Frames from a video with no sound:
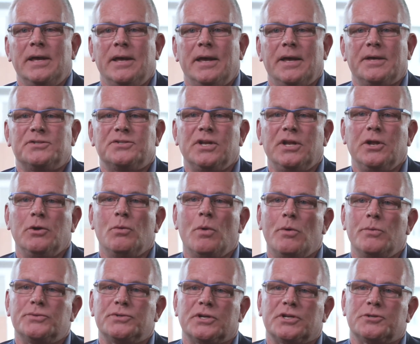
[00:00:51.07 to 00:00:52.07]
exceeding
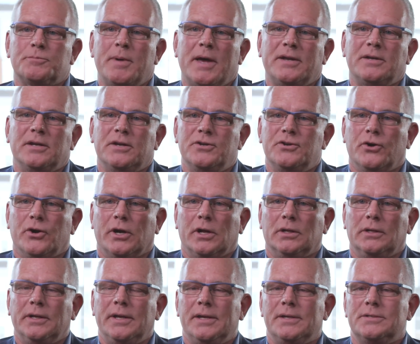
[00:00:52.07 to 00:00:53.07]
what was expected during a
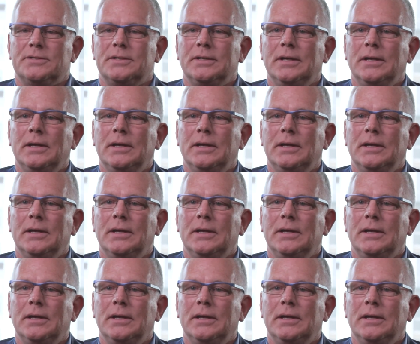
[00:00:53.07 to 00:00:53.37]
lease.